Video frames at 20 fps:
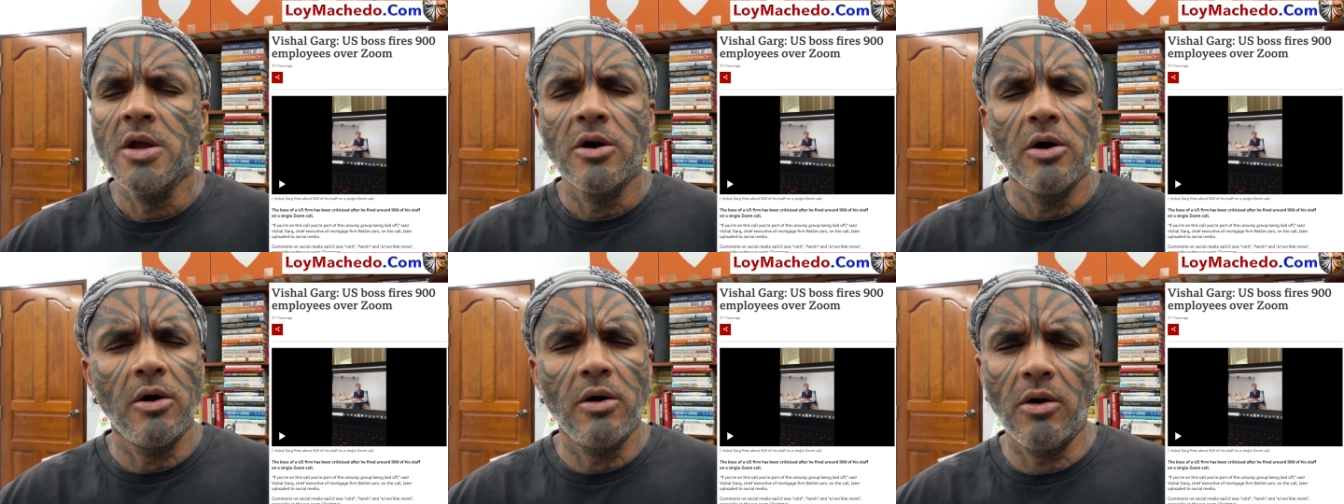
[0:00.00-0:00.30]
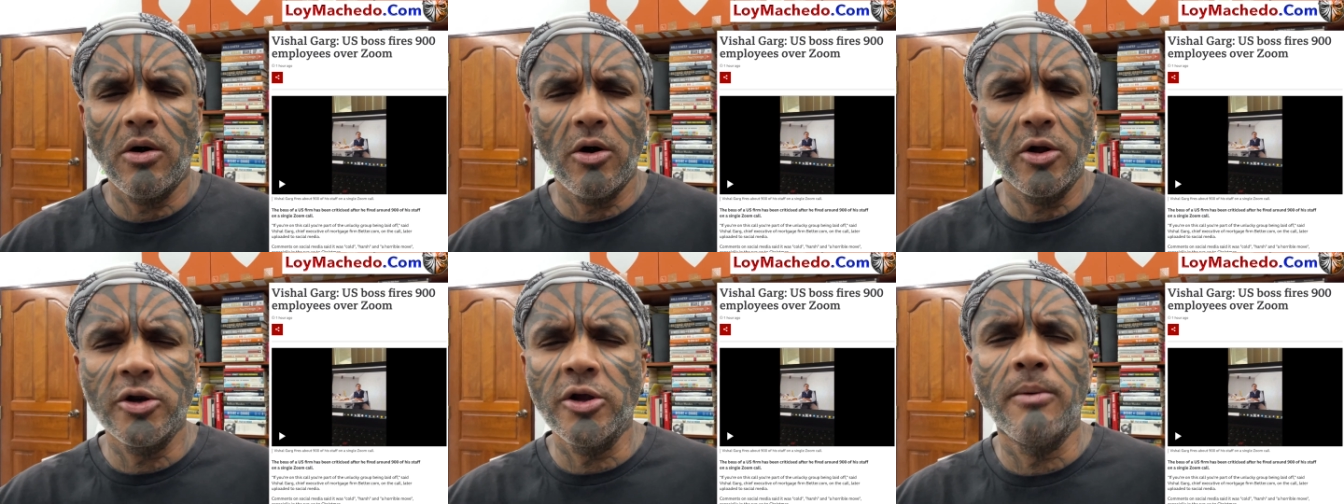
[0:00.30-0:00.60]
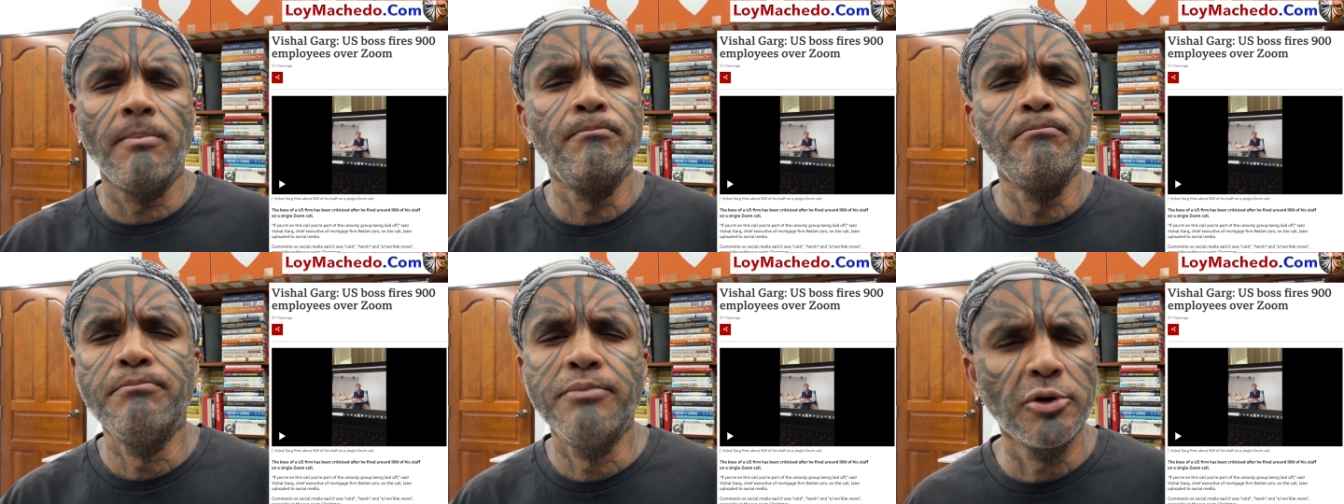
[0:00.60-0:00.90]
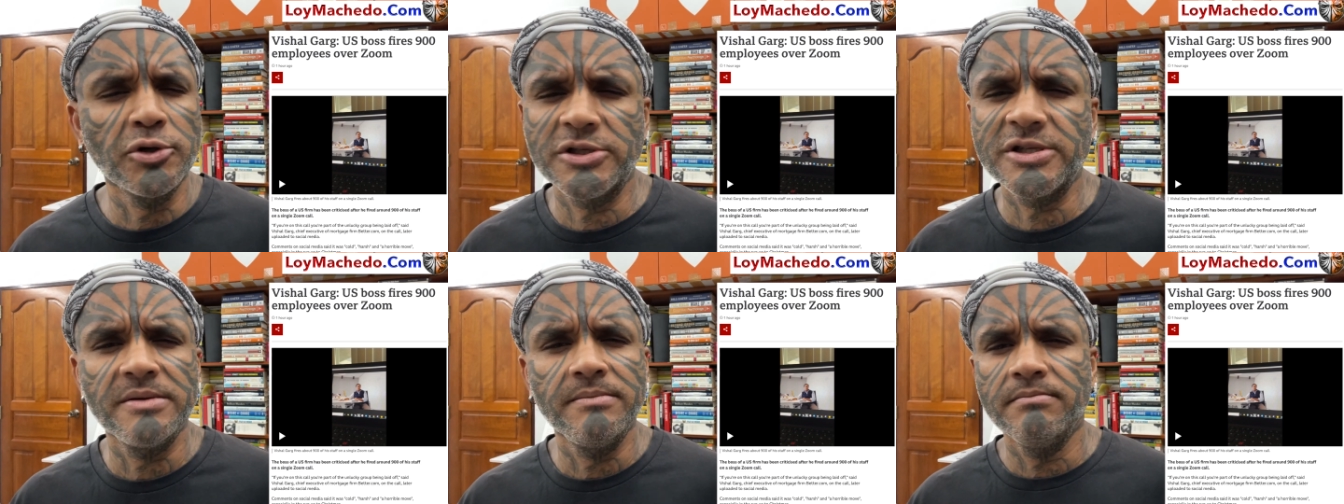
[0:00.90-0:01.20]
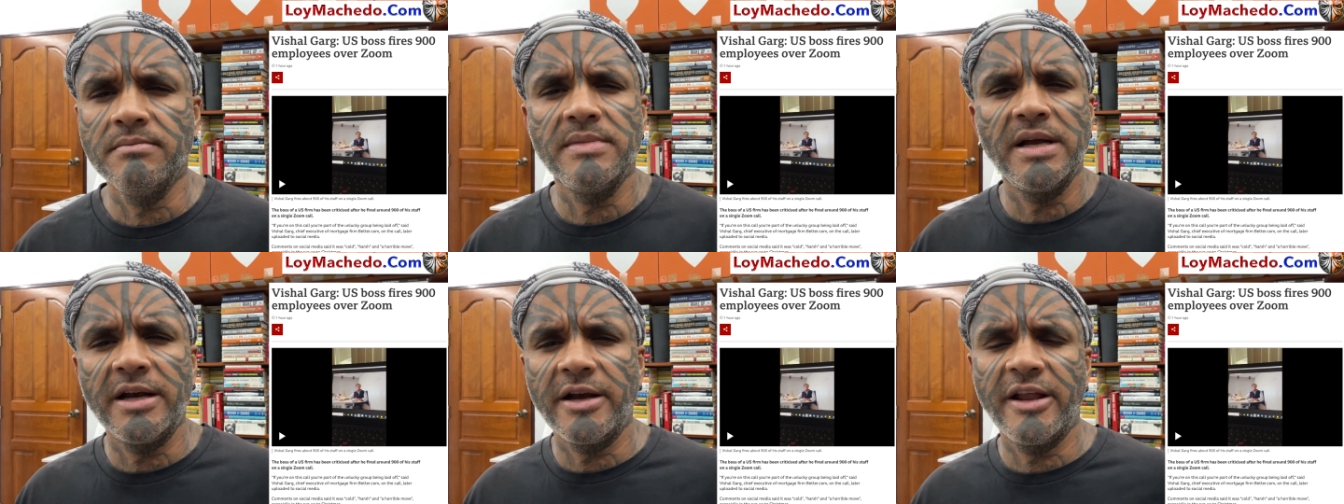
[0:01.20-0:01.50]
on your
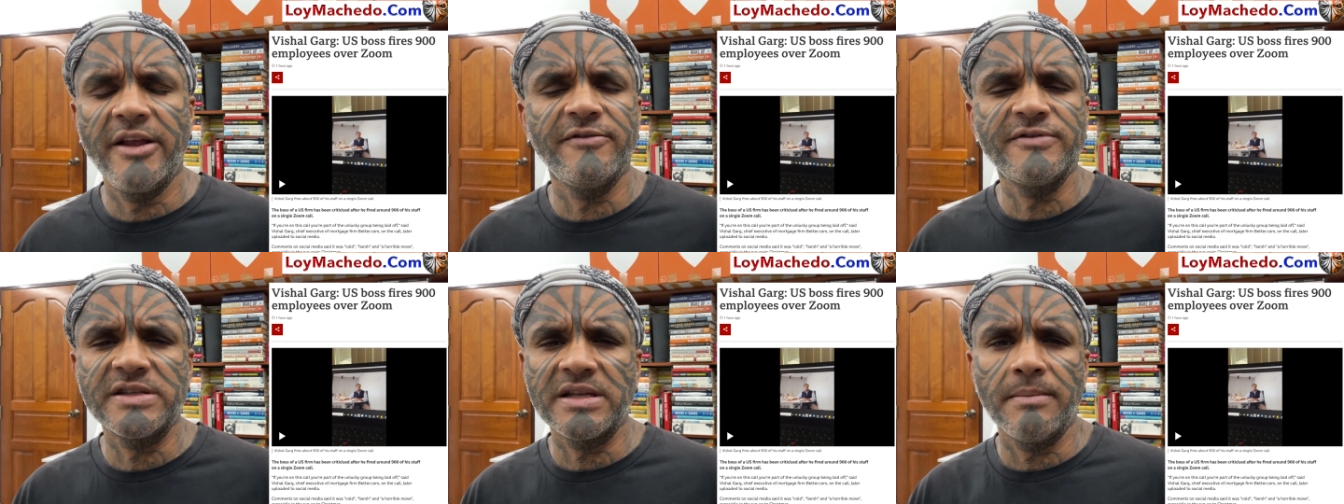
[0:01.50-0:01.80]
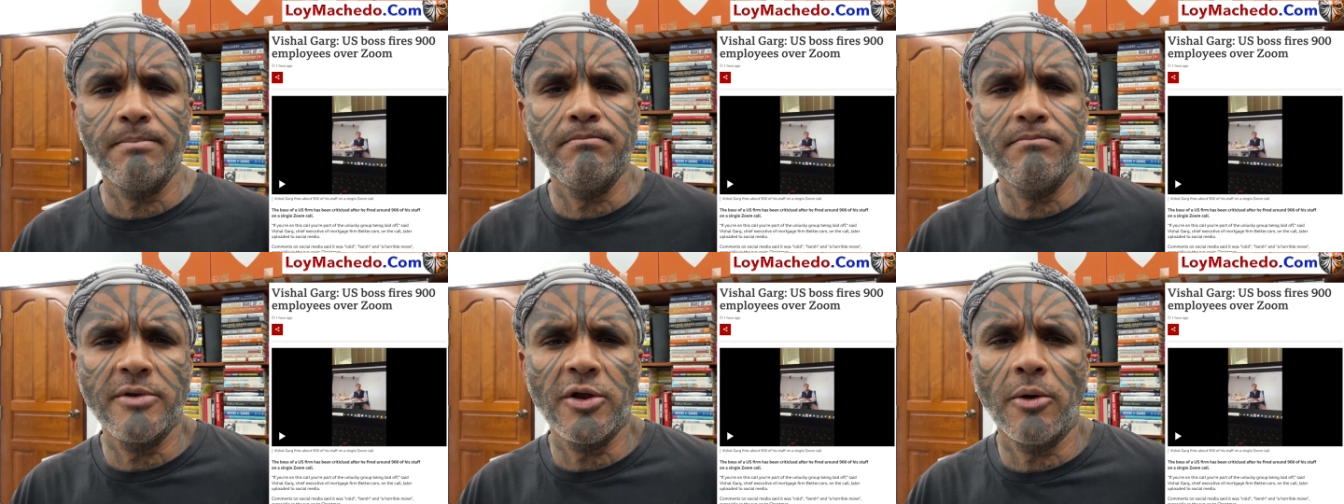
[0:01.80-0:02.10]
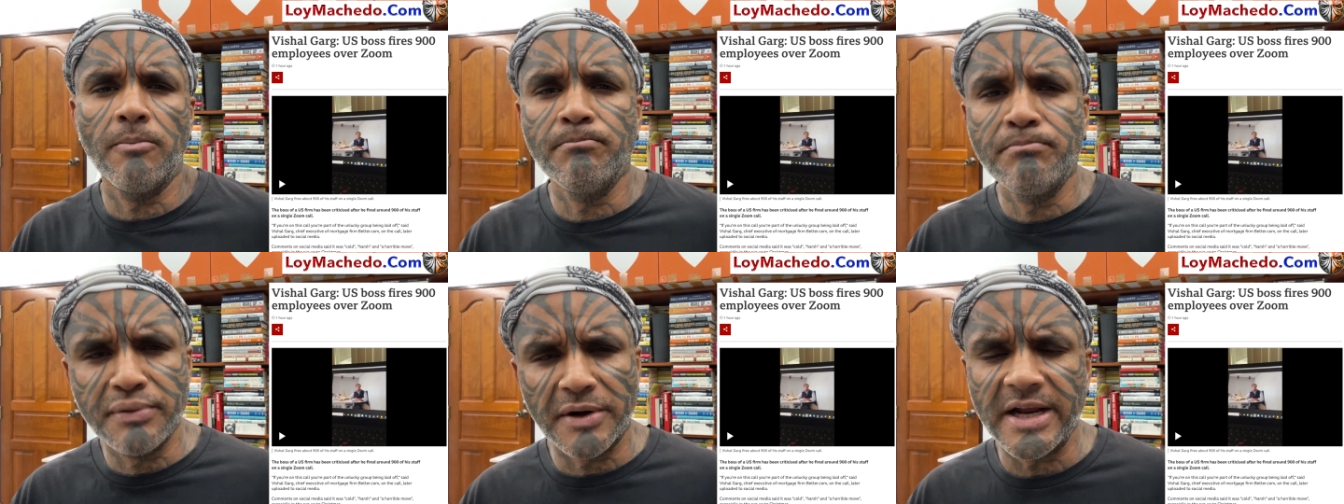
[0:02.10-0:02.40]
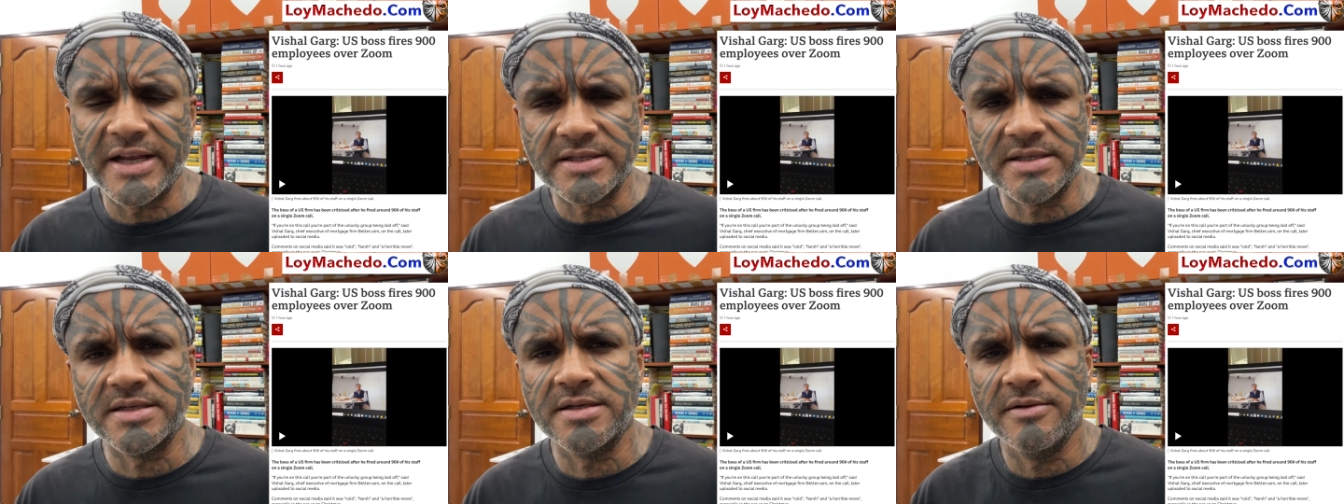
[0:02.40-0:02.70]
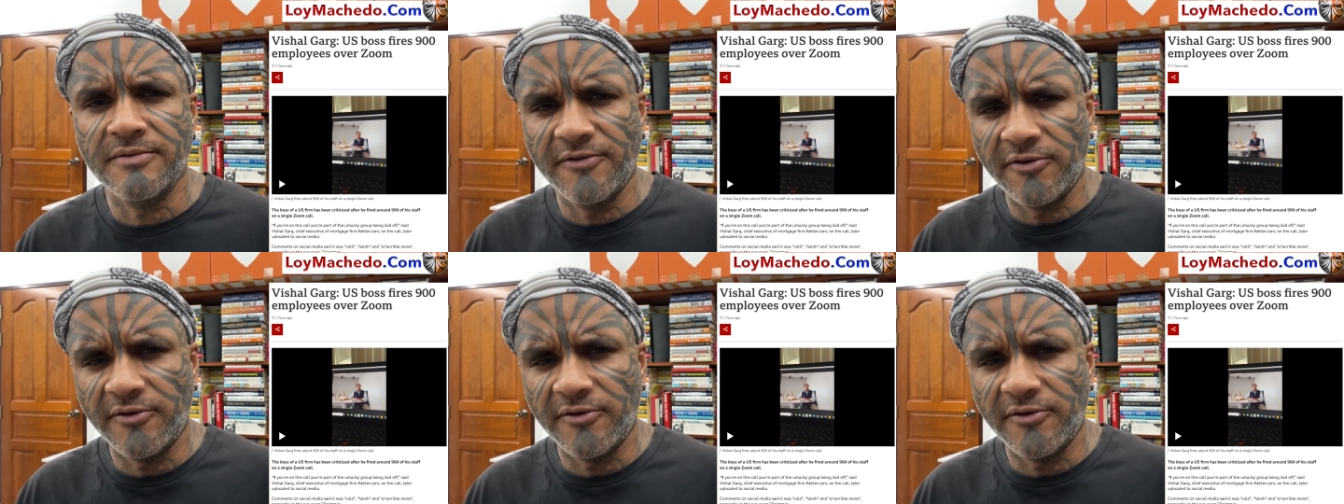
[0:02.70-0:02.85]
bosom and gives them your breast